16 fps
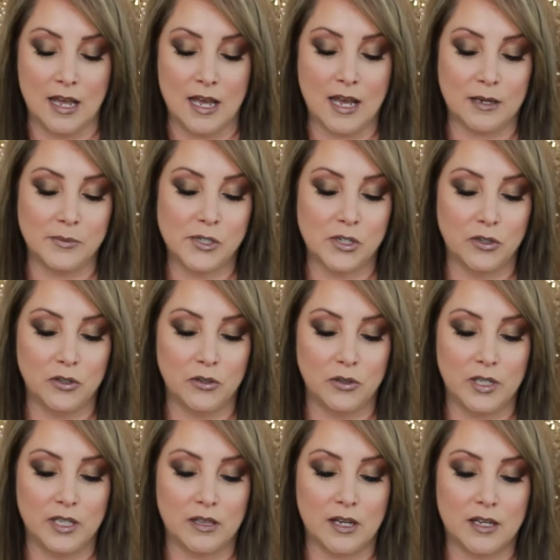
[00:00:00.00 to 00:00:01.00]

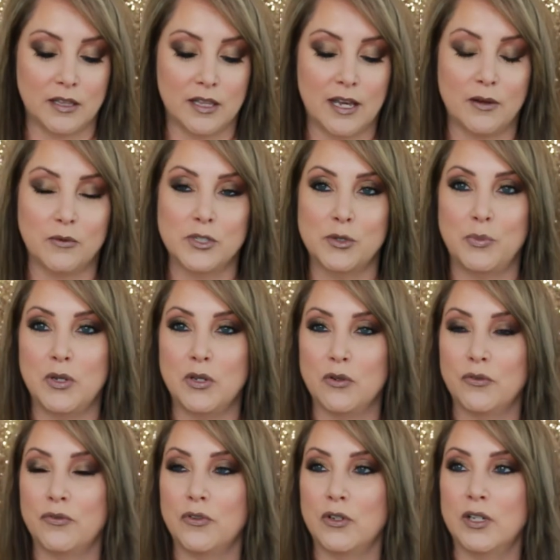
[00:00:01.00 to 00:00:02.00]
Absolutely thought that was
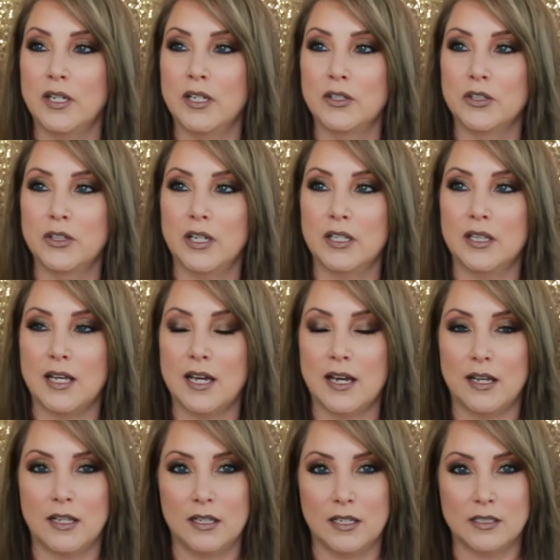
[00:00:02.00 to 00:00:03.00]
beautiful. And look at
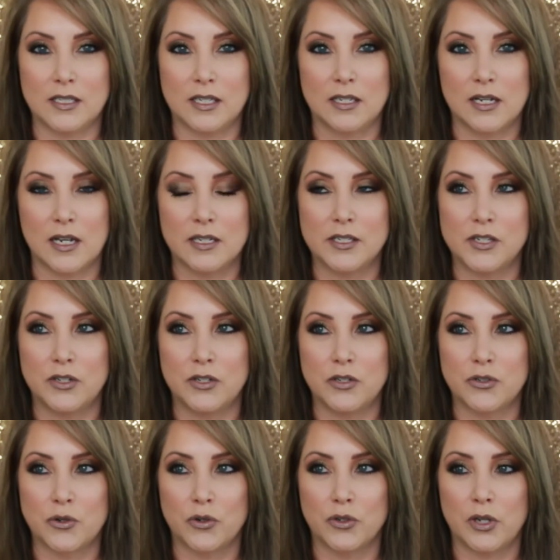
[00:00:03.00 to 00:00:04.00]
that, that's a nice
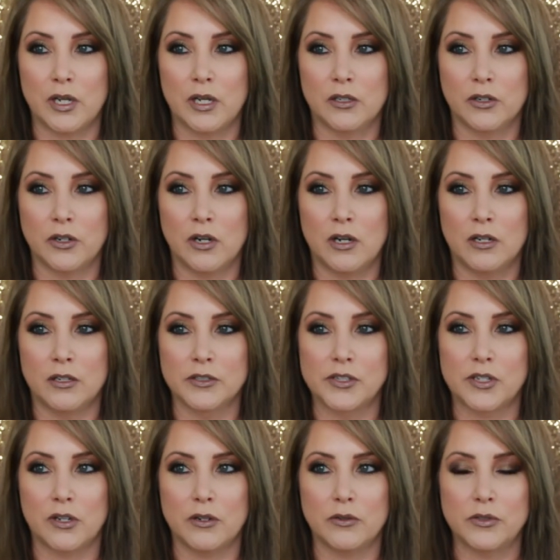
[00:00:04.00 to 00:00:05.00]
neutral color
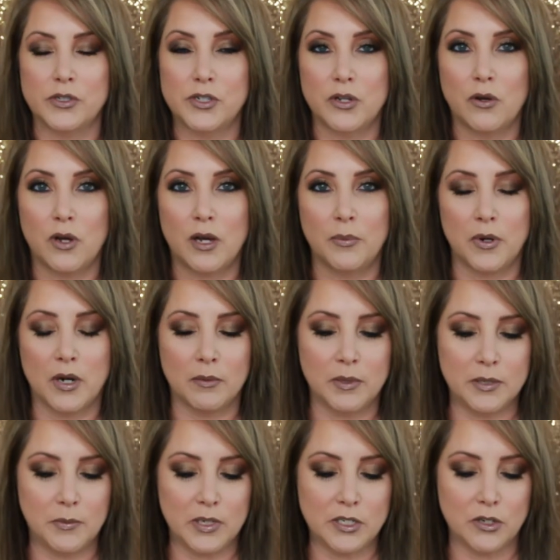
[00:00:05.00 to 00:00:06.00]
also. So I'll
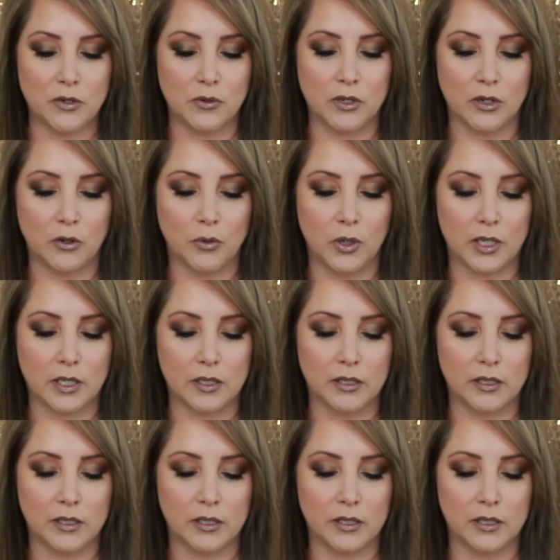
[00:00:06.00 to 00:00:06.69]
probably be doing a quick